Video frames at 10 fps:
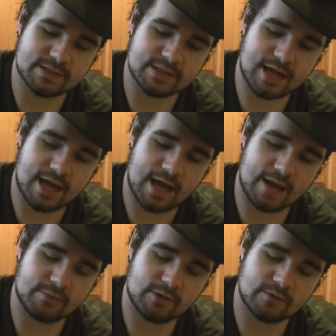means
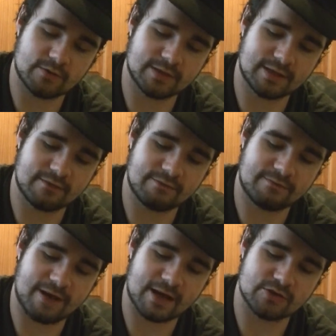I'm not going to get
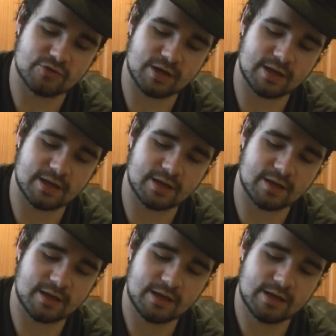fat drinking
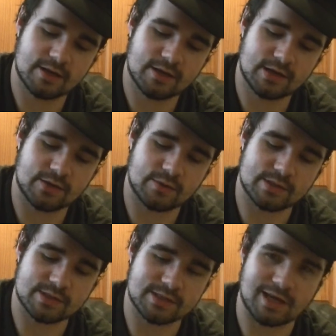it,
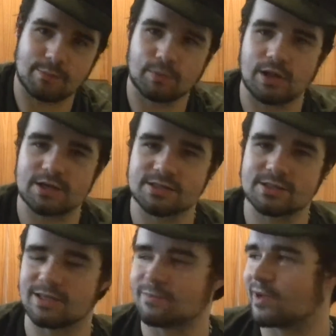which is a
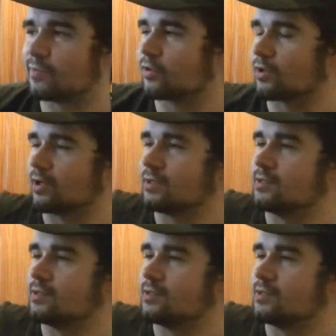plus in my book.